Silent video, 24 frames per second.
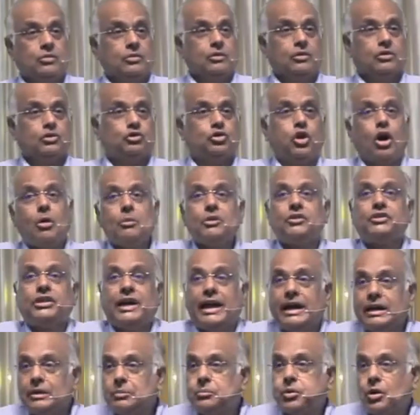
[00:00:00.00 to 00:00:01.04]
Thomas had a
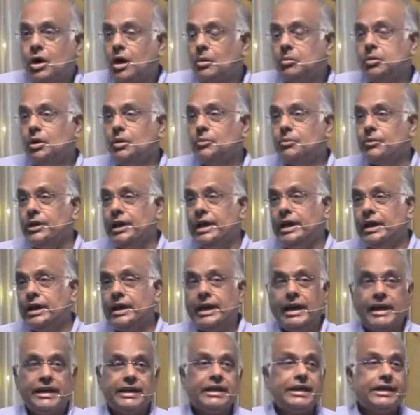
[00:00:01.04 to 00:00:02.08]
problem there
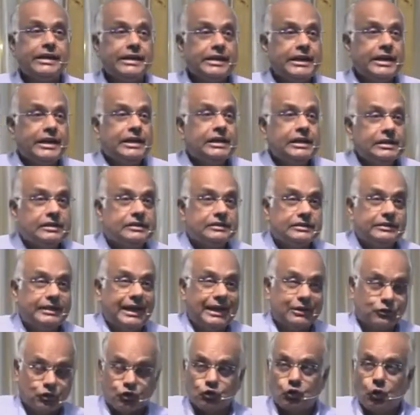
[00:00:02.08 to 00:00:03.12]
and he needed that
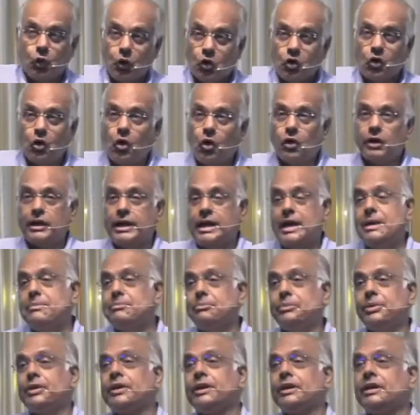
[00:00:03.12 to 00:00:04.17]
so called
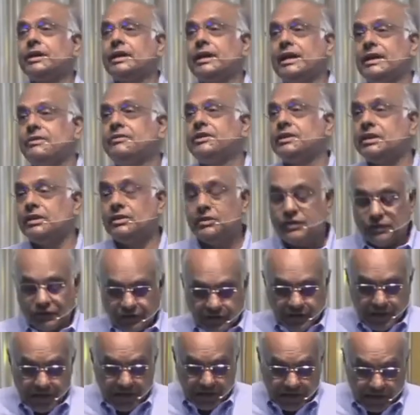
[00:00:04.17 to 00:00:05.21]
empirical evidence,
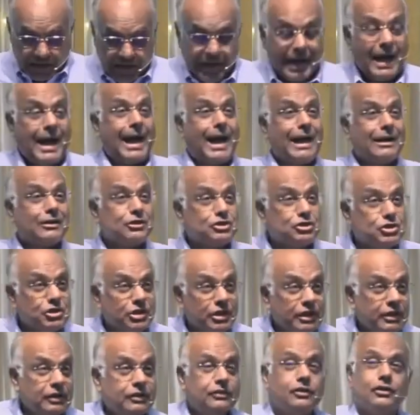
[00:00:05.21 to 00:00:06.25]
and
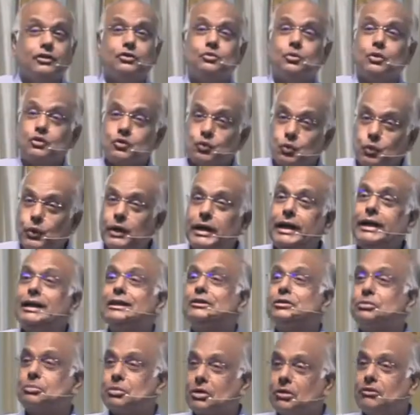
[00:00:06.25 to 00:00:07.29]
Jesus was willing to
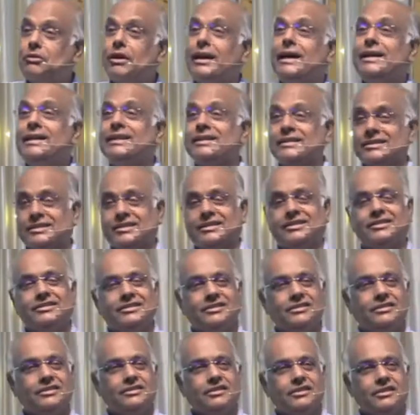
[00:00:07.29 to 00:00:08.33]
provide it.
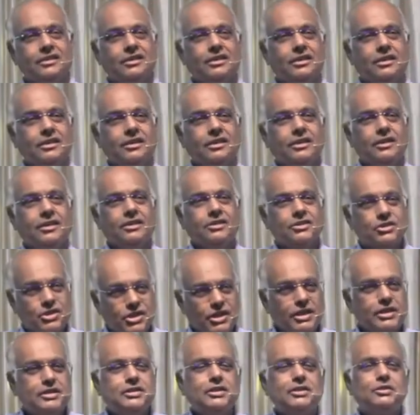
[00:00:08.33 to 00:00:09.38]

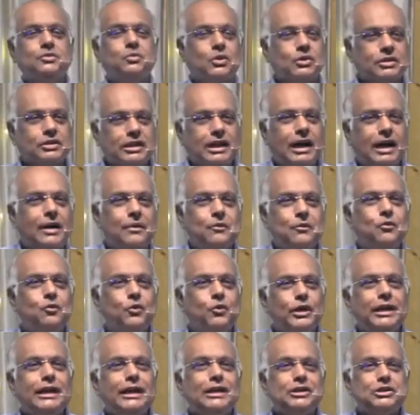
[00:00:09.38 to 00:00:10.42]
Jesus was
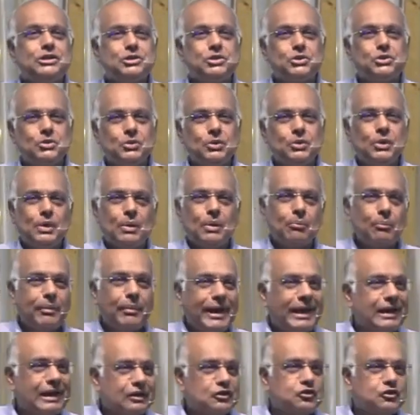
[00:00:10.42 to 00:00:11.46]
willing to
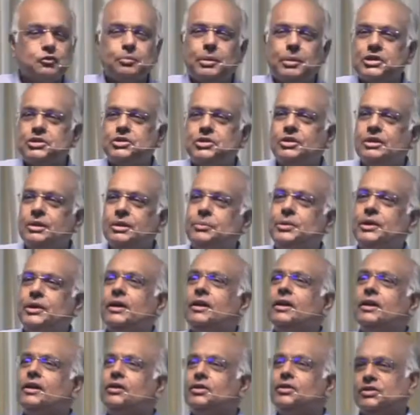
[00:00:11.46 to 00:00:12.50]
make a special
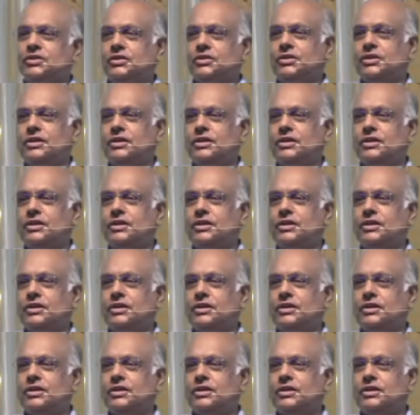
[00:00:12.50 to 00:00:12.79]
appearance,